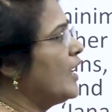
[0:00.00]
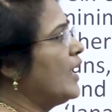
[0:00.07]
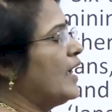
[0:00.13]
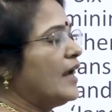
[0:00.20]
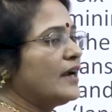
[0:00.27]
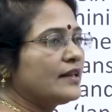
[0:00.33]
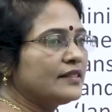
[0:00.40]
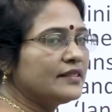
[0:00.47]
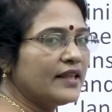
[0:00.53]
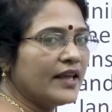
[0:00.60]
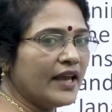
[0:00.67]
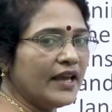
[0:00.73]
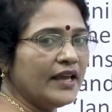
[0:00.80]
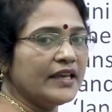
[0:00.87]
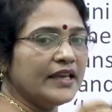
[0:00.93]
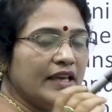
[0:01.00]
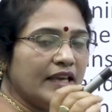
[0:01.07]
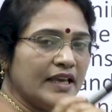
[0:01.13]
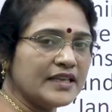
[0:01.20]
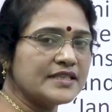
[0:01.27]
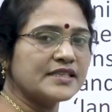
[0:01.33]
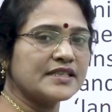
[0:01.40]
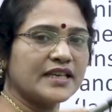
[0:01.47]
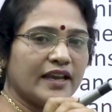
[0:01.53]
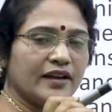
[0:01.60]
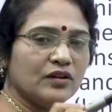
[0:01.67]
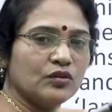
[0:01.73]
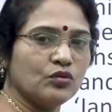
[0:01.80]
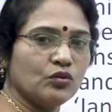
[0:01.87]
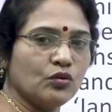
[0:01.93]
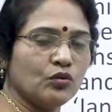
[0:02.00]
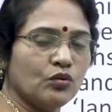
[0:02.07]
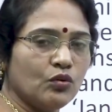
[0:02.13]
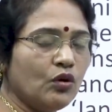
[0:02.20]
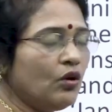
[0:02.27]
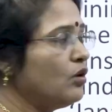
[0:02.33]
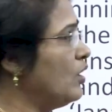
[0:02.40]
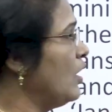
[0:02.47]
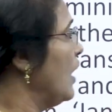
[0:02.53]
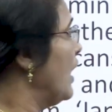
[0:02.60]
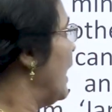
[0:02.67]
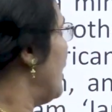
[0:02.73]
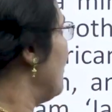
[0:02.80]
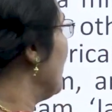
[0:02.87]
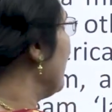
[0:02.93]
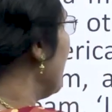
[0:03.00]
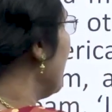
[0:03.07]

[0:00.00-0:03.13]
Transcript: and they each can do how many